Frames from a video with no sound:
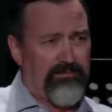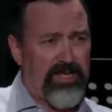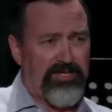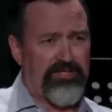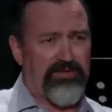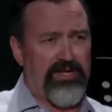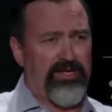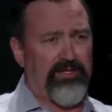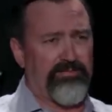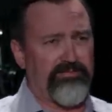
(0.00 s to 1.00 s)

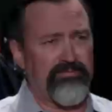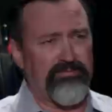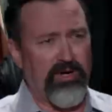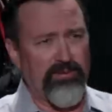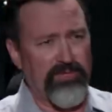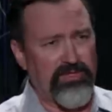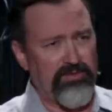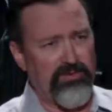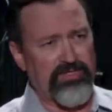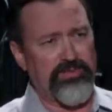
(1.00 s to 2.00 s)
Mediterranean
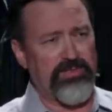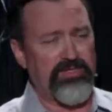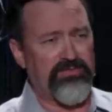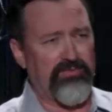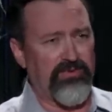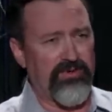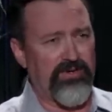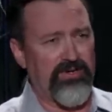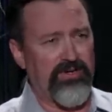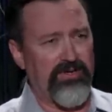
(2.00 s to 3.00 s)
barbecue recipes
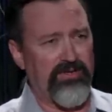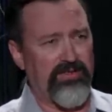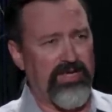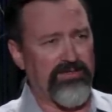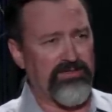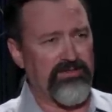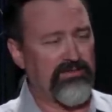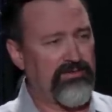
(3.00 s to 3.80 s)
for a thousand.